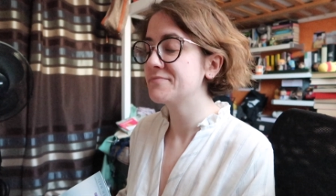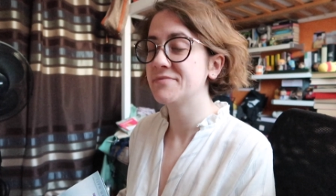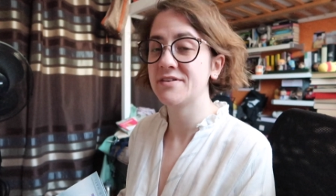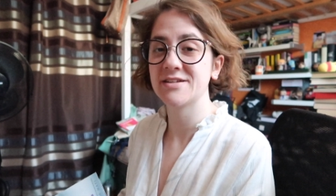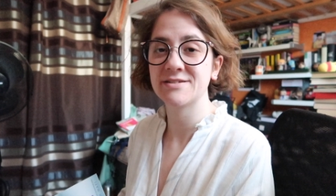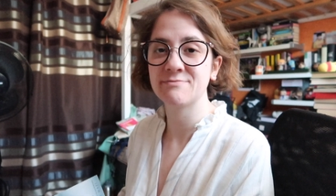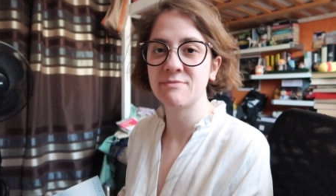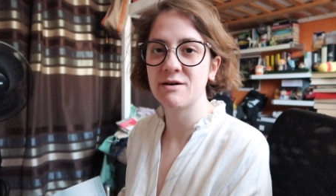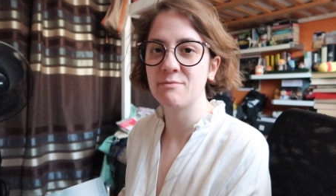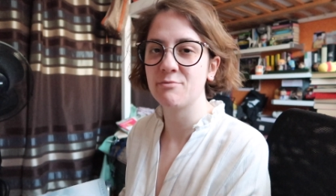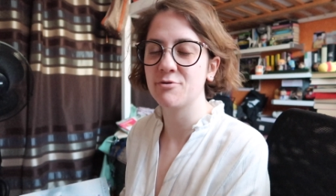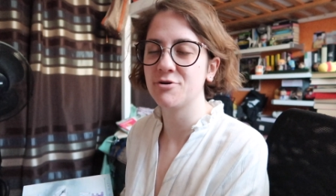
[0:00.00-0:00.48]

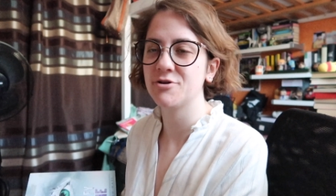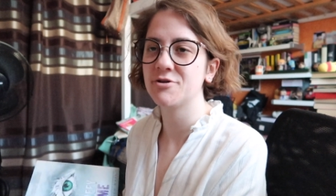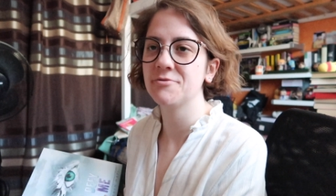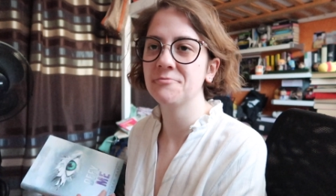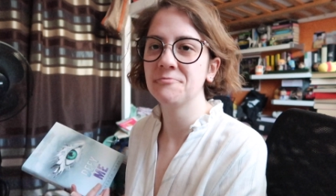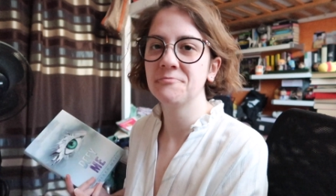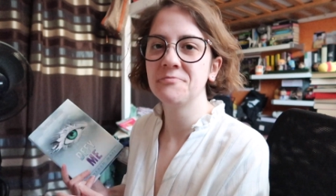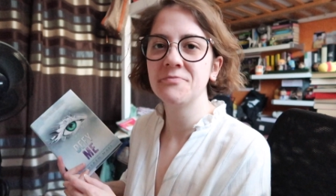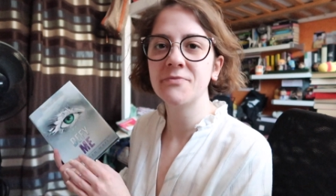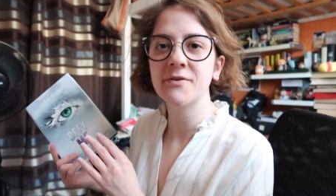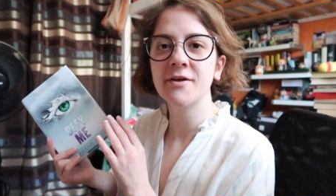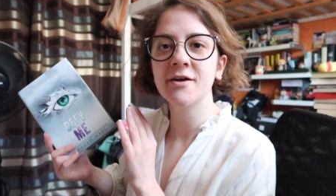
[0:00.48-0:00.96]
that's my bud,
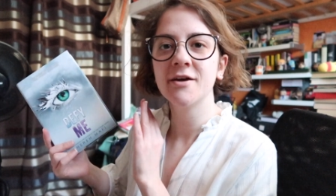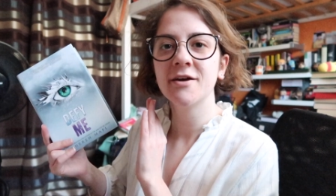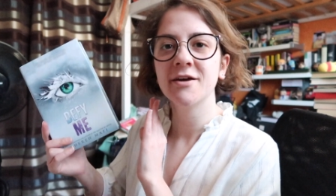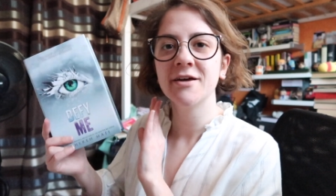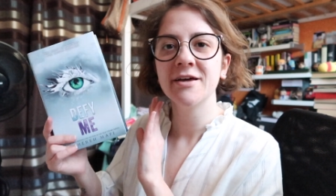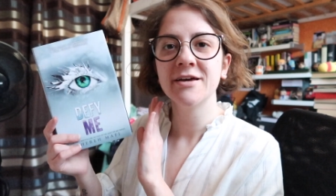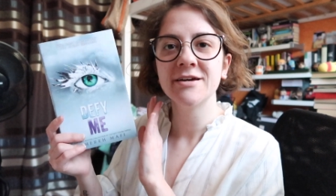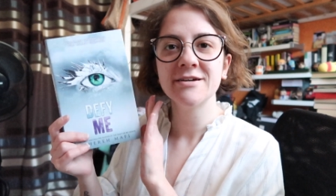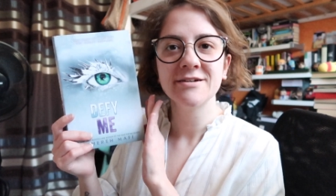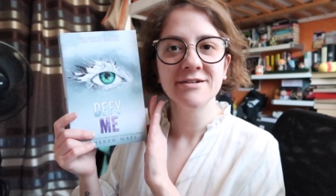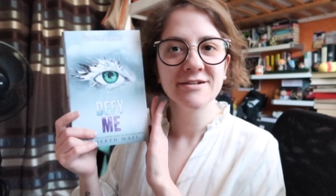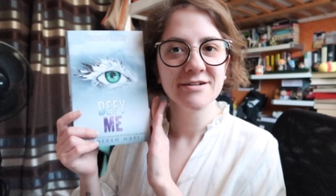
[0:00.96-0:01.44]

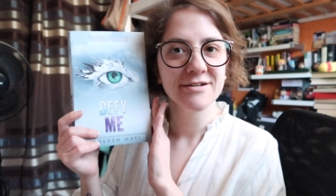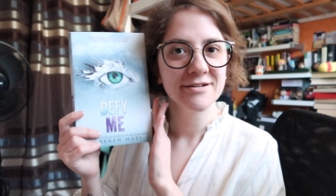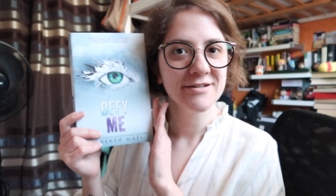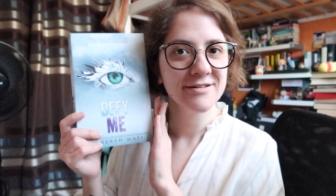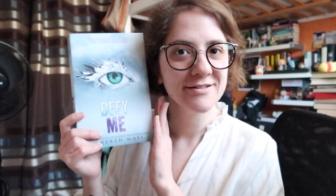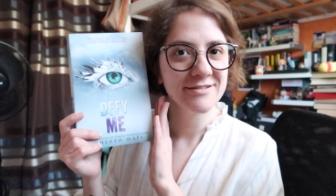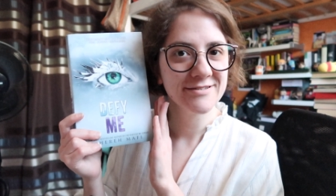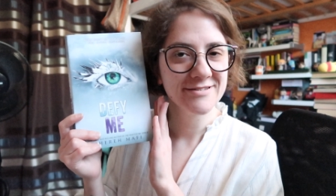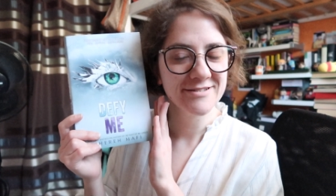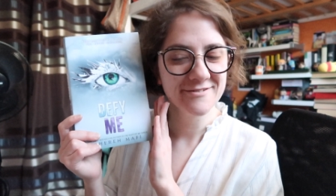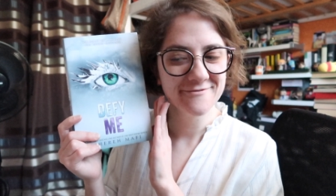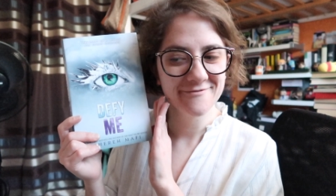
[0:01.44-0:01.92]

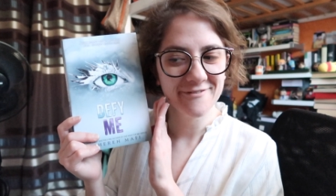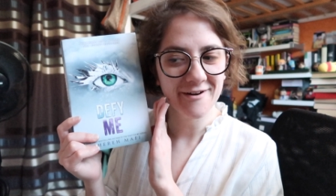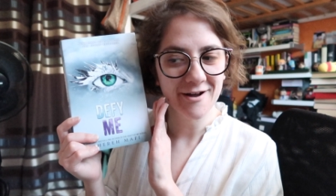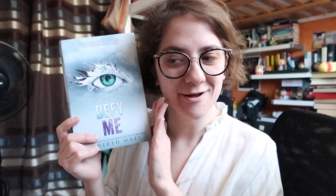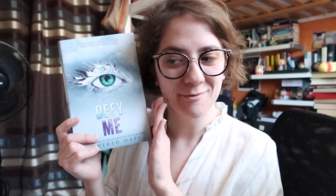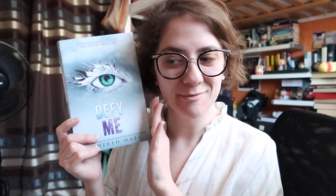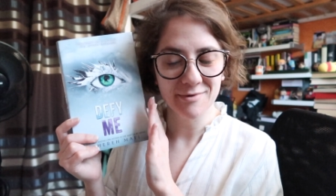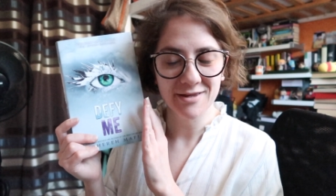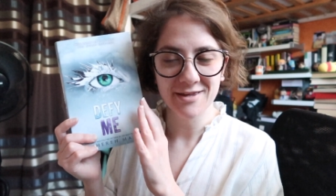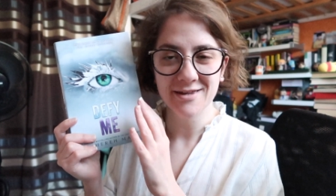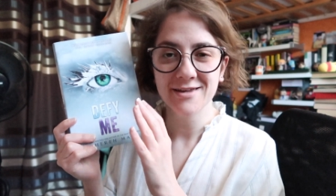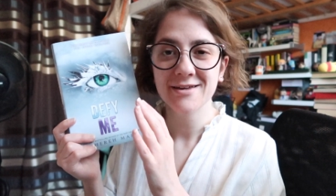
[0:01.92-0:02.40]

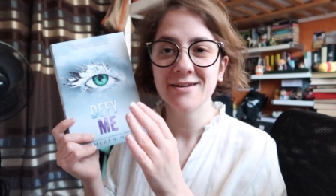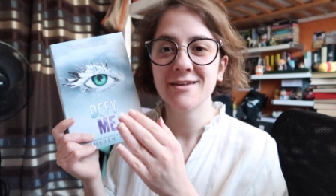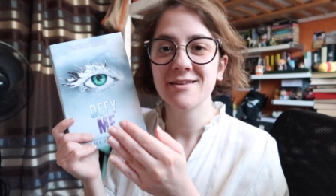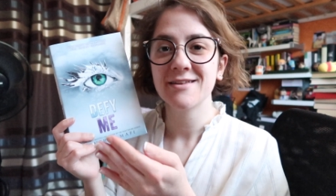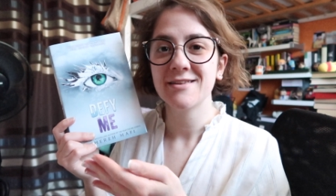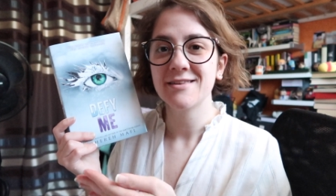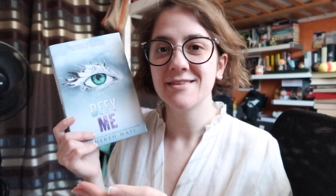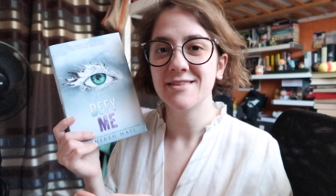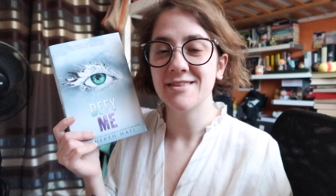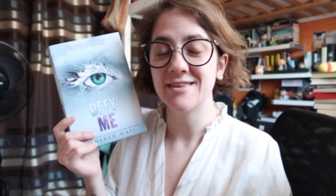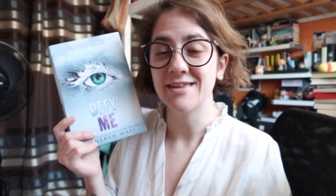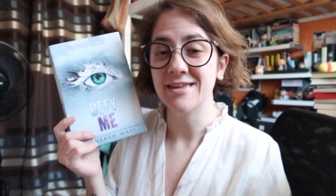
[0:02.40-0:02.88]
Defy Me,
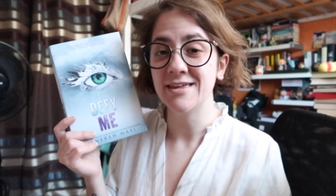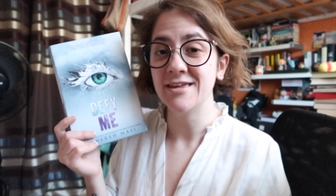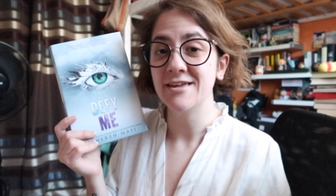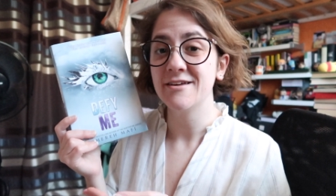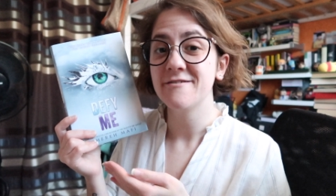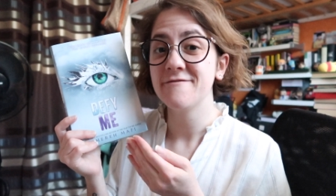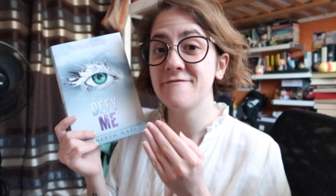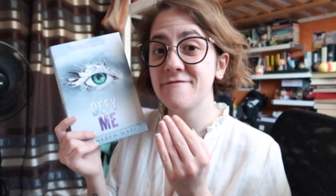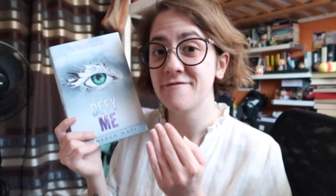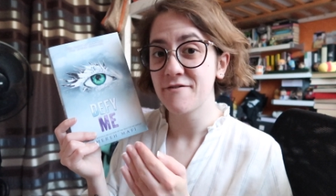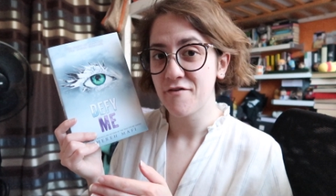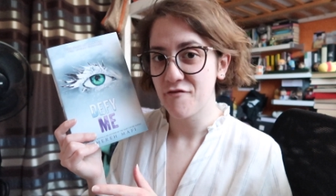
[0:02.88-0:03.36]
the
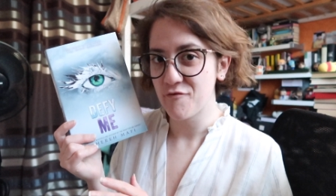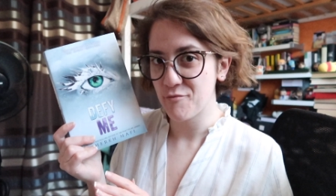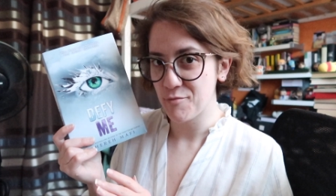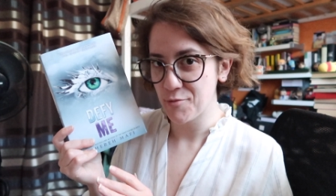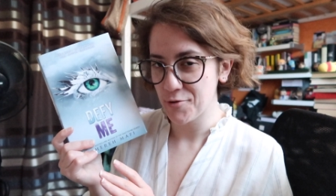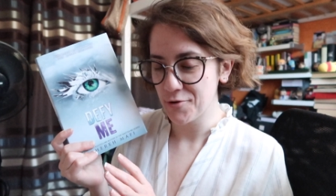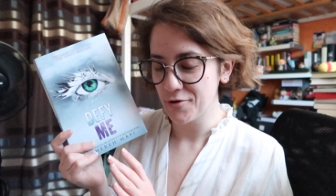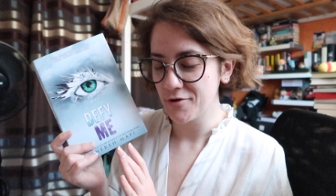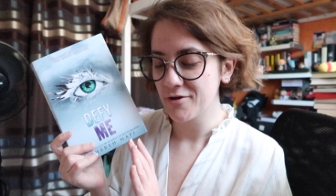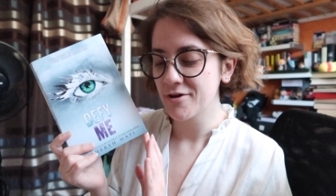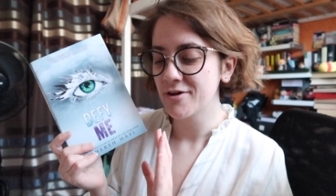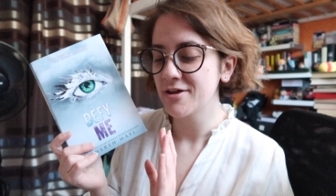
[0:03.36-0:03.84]
fifth
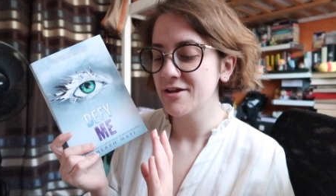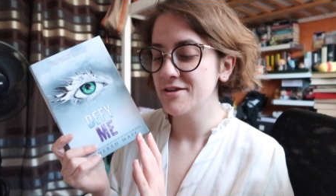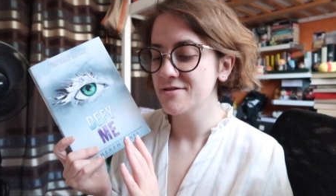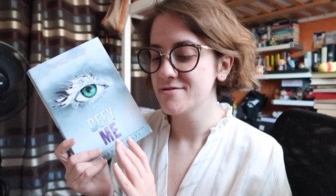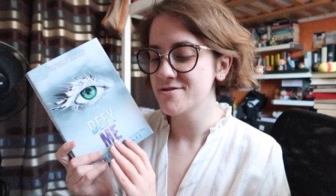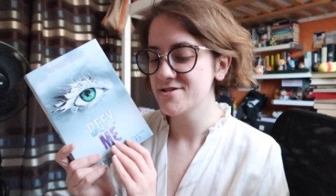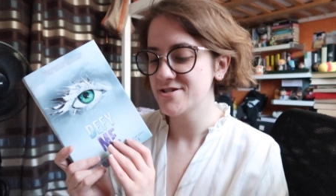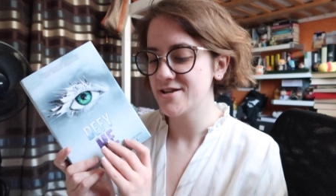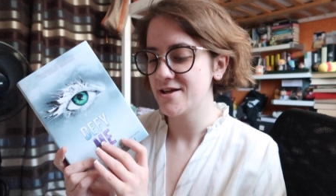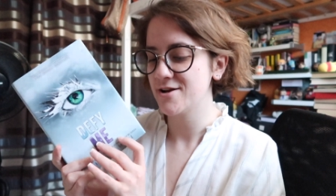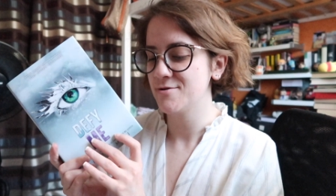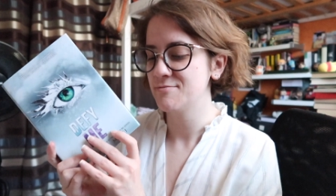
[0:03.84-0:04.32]
book in
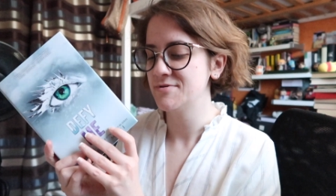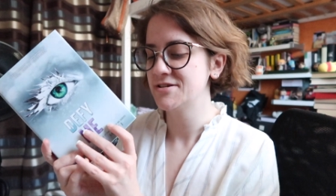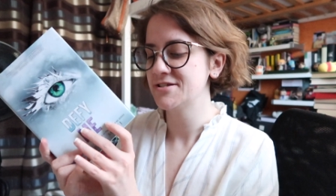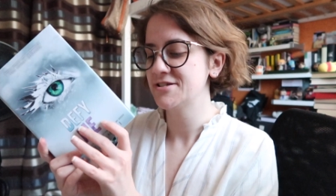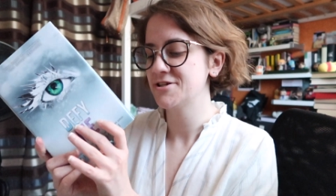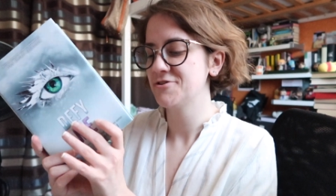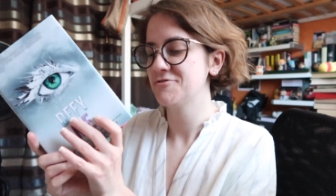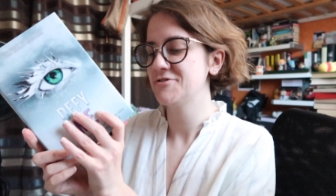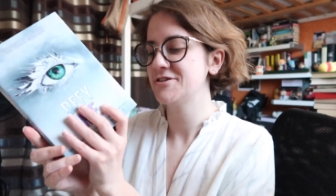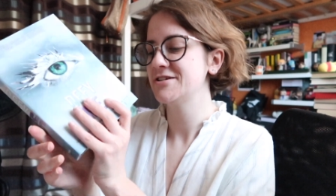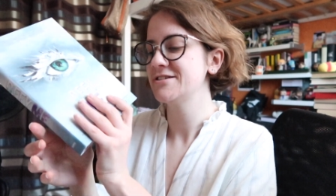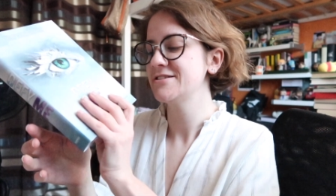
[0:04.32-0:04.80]
the Shatter Me
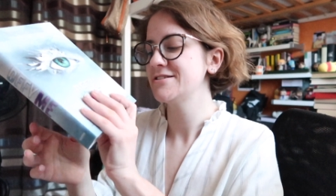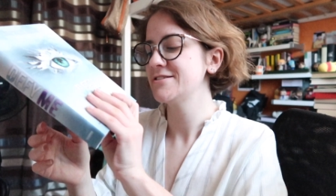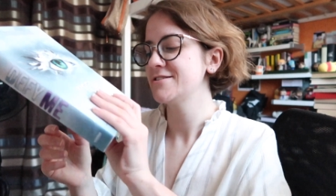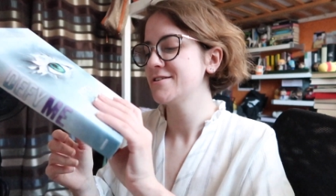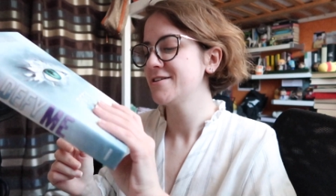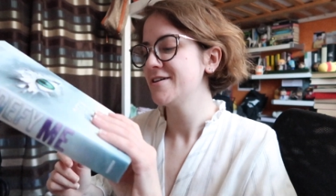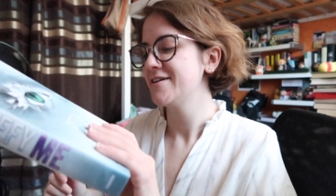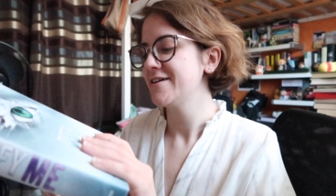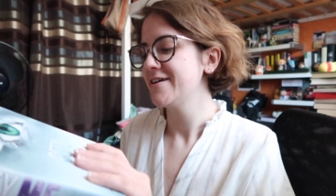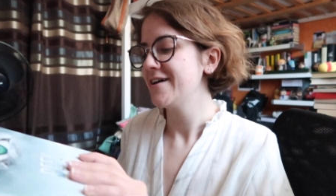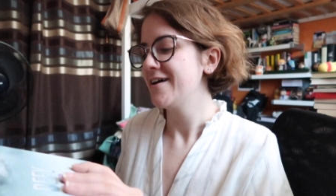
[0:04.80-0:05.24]
series.